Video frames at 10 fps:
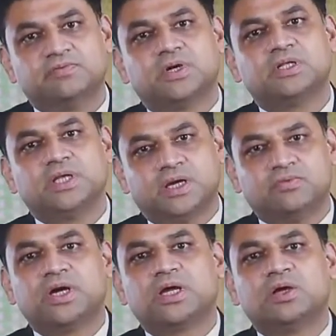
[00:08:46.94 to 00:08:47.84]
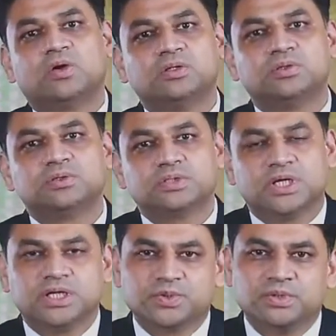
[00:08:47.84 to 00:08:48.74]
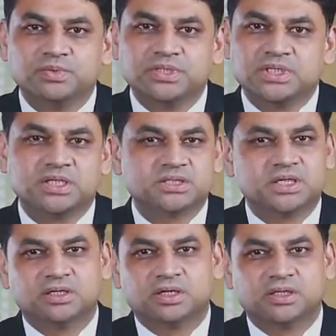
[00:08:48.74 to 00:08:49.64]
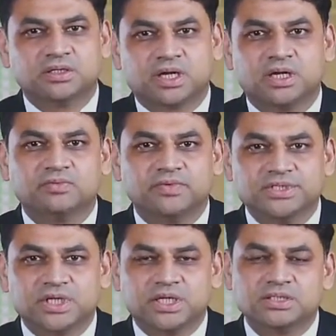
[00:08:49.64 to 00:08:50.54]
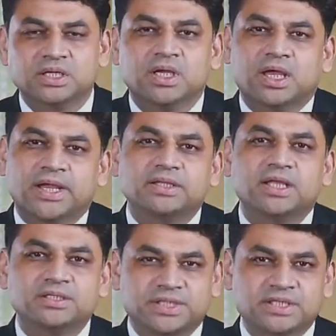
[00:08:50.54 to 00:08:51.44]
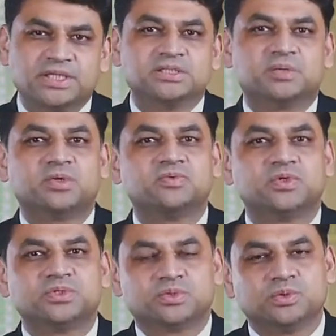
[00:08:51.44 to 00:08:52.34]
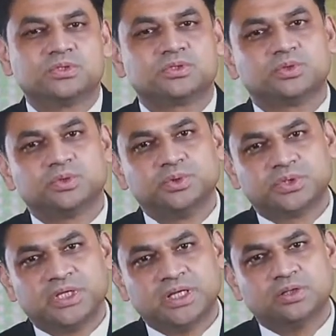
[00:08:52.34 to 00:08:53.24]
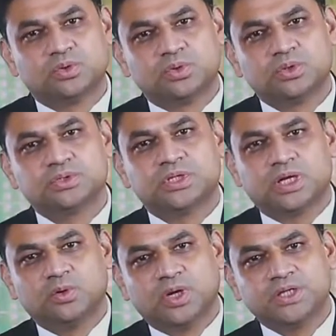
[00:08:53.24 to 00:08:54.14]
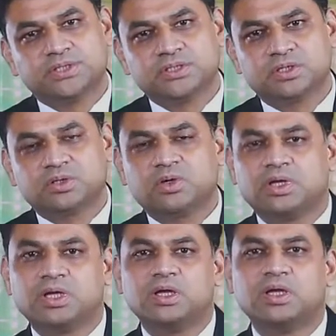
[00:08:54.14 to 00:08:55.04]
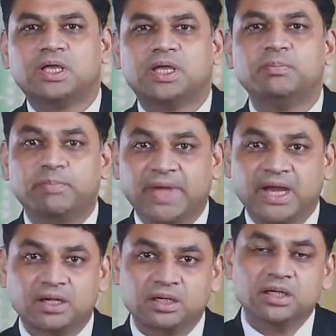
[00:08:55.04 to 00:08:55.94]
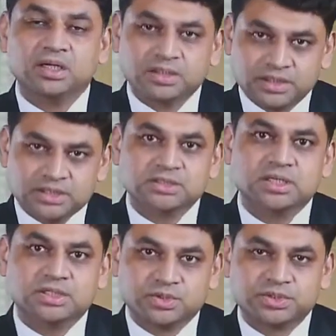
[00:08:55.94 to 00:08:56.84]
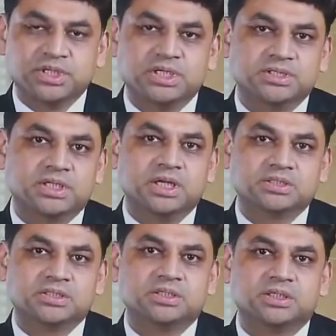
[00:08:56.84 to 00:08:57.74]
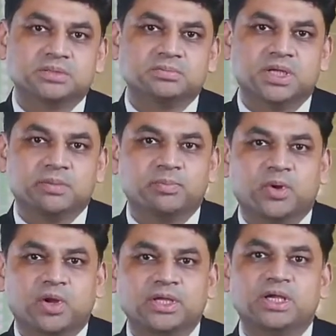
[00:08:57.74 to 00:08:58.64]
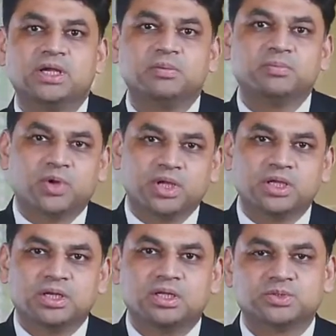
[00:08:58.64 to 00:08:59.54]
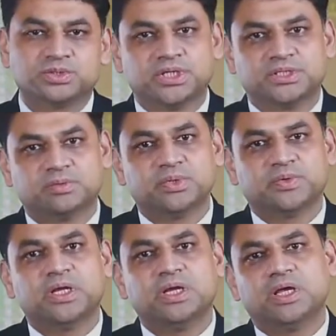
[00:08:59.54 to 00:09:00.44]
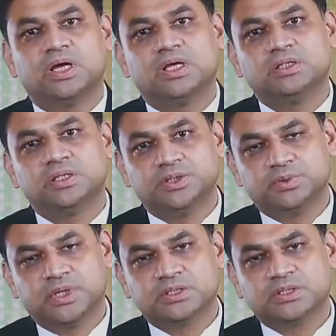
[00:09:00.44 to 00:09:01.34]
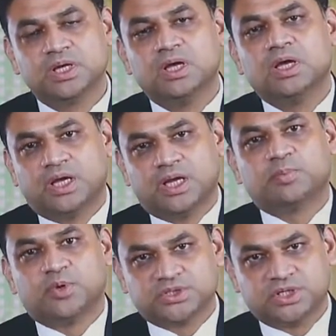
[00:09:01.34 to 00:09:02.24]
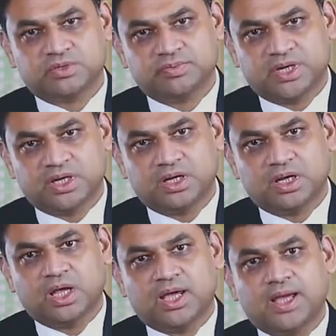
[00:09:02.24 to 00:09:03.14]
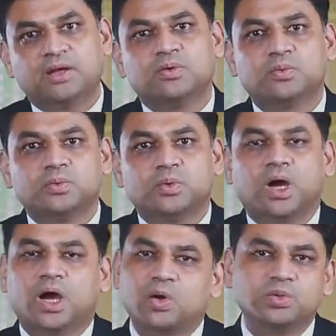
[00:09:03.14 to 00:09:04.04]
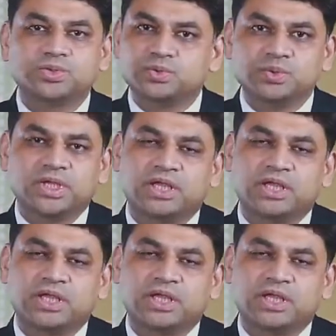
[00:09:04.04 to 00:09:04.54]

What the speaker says: they are working on those H-1 visas and other kind of visas and they're changing some of those rules. So you think those regulations are gonna impact this association, as in the employee and employer association between India and the US, in a positive manner? And how soon can